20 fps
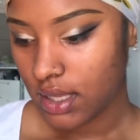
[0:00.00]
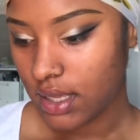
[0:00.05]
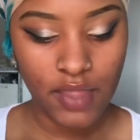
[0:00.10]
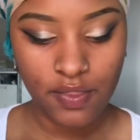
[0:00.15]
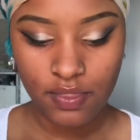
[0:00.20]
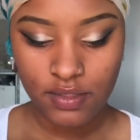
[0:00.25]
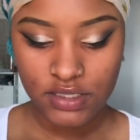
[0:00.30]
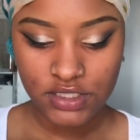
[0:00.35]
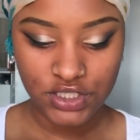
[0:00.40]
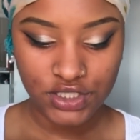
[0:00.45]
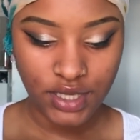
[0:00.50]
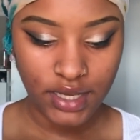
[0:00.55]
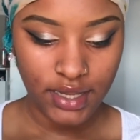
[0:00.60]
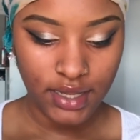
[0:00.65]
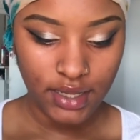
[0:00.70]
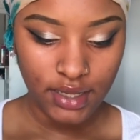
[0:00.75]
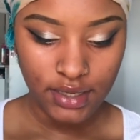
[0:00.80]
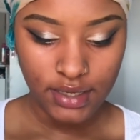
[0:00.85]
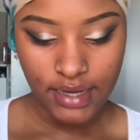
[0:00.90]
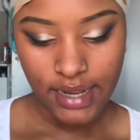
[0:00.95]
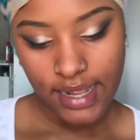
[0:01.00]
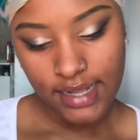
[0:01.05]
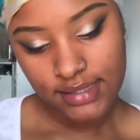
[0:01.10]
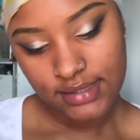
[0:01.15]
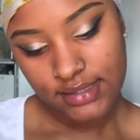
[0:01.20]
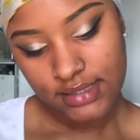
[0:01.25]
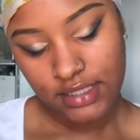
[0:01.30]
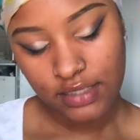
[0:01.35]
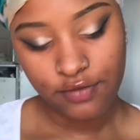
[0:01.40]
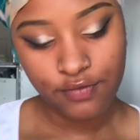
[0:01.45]
in the shade
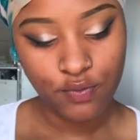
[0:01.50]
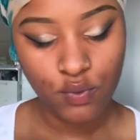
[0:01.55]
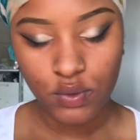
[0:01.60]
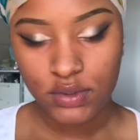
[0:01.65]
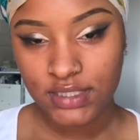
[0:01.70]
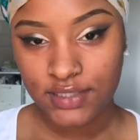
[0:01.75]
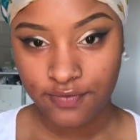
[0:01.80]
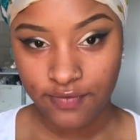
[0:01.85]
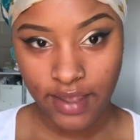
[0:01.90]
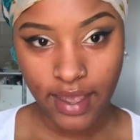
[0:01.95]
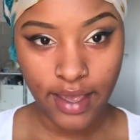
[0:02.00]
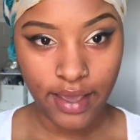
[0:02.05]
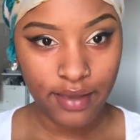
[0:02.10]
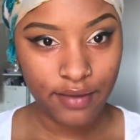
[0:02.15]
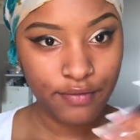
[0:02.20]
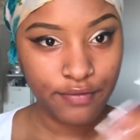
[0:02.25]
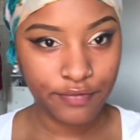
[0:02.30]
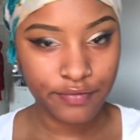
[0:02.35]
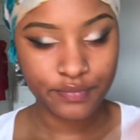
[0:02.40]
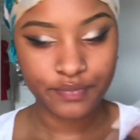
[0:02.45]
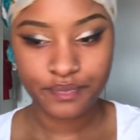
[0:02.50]
NC45.